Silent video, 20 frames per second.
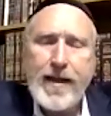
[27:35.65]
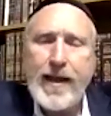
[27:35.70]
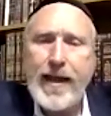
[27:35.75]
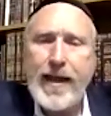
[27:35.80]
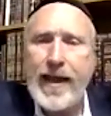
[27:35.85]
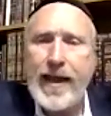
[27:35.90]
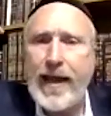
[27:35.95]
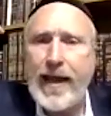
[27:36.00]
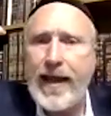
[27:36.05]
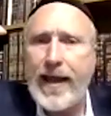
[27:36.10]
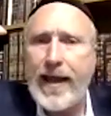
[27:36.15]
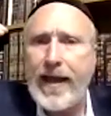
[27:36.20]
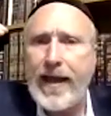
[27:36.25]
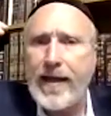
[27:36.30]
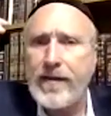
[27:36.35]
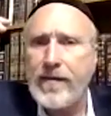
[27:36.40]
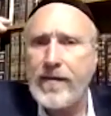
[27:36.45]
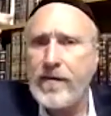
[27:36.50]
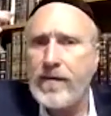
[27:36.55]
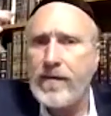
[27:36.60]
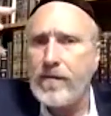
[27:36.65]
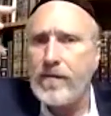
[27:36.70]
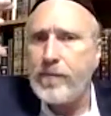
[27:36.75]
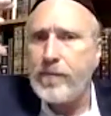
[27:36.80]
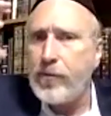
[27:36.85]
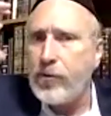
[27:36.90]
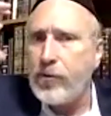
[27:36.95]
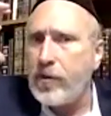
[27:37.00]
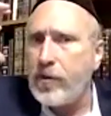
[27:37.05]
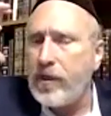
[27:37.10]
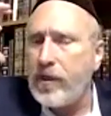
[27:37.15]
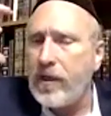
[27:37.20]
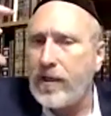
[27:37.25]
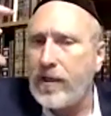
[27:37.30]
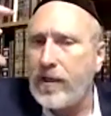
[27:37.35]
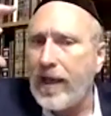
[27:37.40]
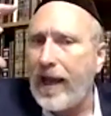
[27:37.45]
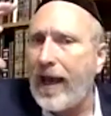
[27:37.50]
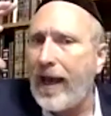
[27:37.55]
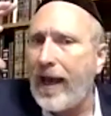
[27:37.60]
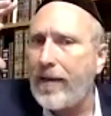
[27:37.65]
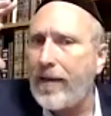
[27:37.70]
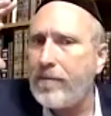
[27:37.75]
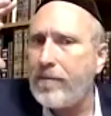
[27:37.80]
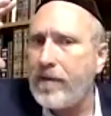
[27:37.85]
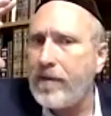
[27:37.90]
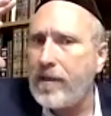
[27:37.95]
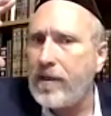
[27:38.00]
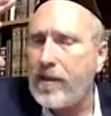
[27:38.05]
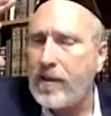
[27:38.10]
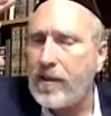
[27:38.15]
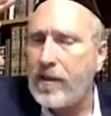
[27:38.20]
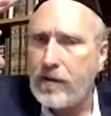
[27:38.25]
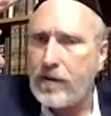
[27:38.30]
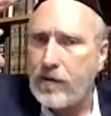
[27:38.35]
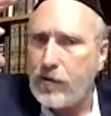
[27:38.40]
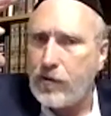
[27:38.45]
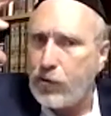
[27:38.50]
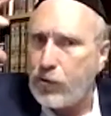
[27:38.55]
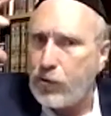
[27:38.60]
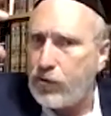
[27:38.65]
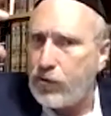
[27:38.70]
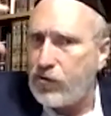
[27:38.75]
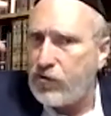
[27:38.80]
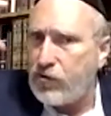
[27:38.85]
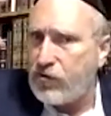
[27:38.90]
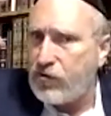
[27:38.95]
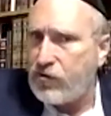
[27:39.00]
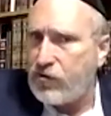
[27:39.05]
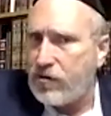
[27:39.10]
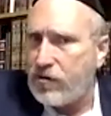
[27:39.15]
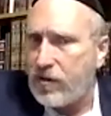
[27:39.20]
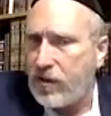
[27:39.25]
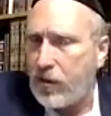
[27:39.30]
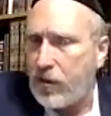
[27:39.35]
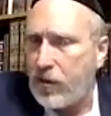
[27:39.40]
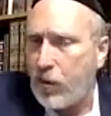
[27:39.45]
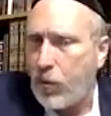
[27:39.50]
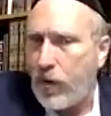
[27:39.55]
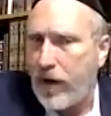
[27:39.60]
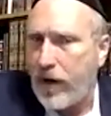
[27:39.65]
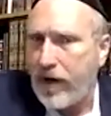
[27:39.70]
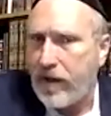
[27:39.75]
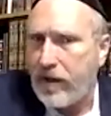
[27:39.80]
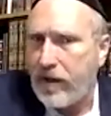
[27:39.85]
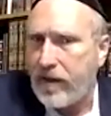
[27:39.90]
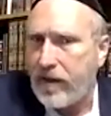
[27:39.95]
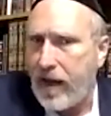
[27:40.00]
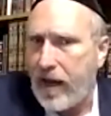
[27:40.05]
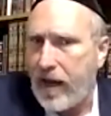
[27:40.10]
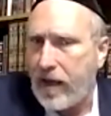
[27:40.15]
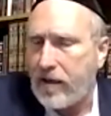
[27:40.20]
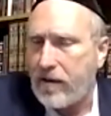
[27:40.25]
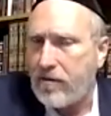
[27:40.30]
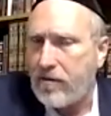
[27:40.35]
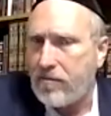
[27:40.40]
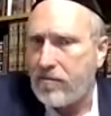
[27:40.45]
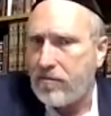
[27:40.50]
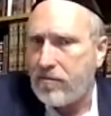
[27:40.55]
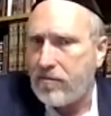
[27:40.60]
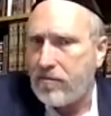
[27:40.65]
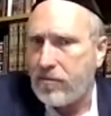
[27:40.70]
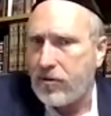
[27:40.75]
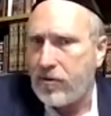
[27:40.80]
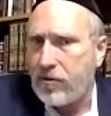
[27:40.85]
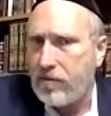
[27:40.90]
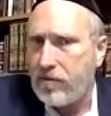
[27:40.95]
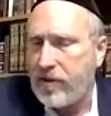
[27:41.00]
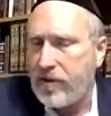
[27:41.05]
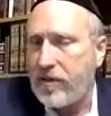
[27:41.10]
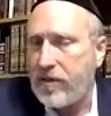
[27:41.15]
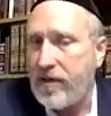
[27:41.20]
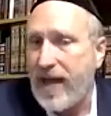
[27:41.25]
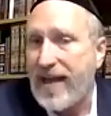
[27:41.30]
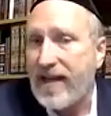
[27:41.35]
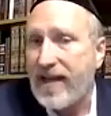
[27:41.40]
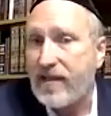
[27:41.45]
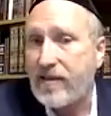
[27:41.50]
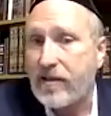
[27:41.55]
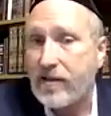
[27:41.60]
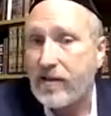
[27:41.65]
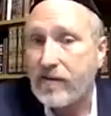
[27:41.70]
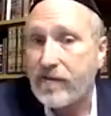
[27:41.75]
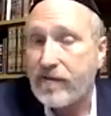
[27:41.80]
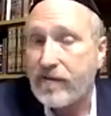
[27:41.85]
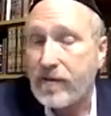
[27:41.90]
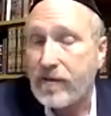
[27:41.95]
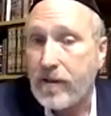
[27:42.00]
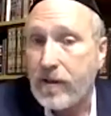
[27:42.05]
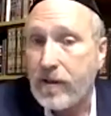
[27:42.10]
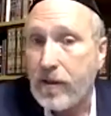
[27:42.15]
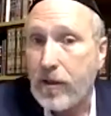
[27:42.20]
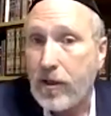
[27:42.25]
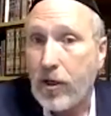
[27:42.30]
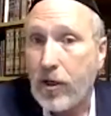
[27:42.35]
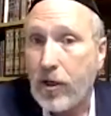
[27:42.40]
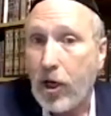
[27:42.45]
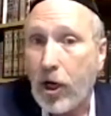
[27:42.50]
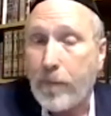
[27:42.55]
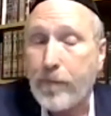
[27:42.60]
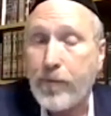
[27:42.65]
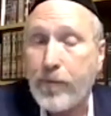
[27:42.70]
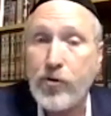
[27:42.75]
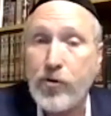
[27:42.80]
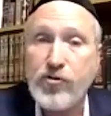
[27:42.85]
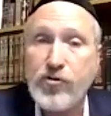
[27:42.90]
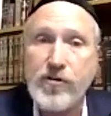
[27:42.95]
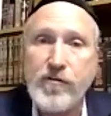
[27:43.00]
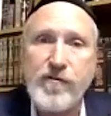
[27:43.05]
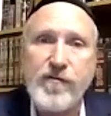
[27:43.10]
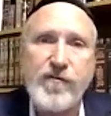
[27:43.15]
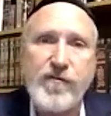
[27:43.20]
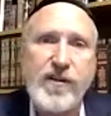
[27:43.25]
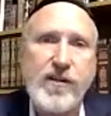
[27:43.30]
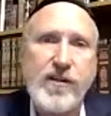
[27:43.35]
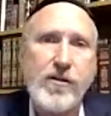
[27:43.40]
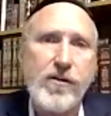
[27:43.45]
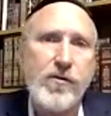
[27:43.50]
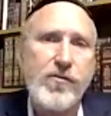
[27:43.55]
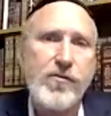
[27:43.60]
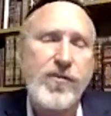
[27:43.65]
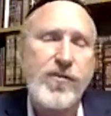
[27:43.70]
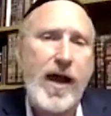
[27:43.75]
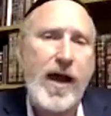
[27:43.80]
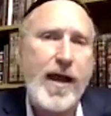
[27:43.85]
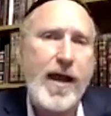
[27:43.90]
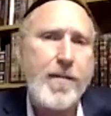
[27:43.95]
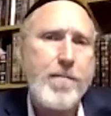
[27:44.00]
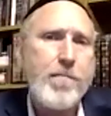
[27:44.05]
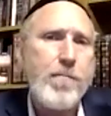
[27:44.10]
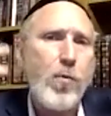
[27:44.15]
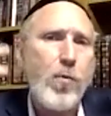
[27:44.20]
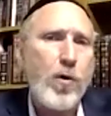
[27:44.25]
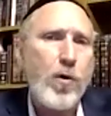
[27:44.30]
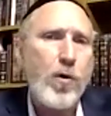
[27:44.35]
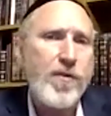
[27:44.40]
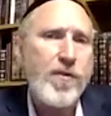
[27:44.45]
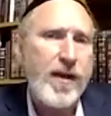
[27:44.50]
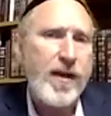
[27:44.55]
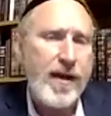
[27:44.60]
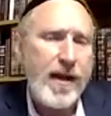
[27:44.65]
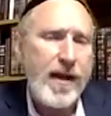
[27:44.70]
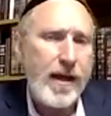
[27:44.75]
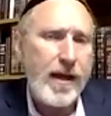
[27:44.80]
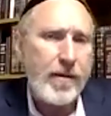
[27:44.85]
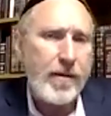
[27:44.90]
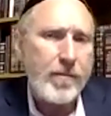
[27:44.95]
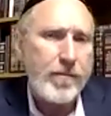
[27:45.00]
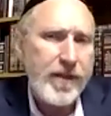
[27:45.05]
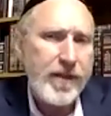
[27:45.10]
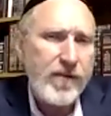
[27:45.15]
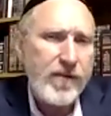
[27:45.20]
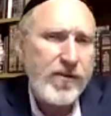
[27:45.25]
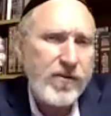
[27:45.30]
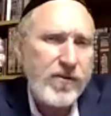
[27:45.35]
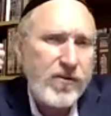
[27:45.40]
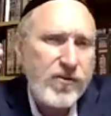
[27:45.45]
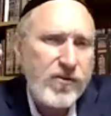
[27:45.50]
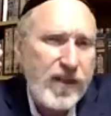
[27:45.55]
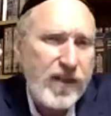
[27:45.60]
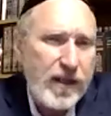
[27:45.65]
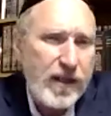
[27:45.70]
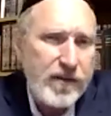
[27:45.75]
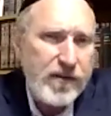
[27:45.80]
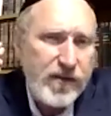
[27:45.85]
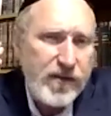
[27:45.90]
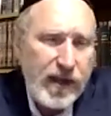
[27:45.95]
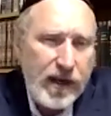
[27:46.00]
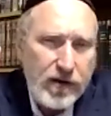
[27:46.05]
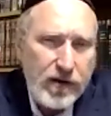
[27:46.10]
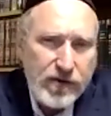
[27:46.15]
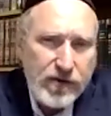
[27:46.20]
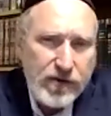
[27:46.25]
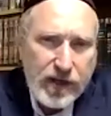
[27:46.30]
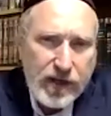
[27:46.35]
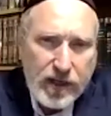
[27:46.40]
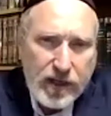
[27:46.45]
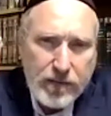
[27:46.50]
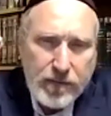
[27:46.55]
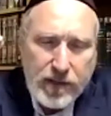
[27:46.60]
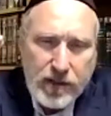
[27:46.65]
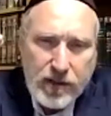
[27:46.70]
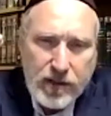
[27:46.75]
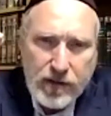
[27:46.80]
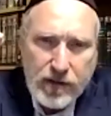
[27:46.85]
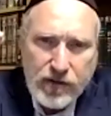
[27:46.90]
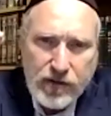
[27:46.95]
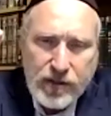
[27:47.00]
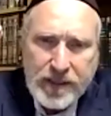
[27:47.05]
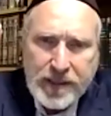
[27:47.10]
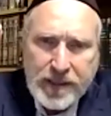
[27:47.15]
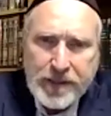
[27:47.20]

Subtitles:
And beauty can be used in a way that can be negative. A person feels I'm more than I am. Let's understand this hair a second, because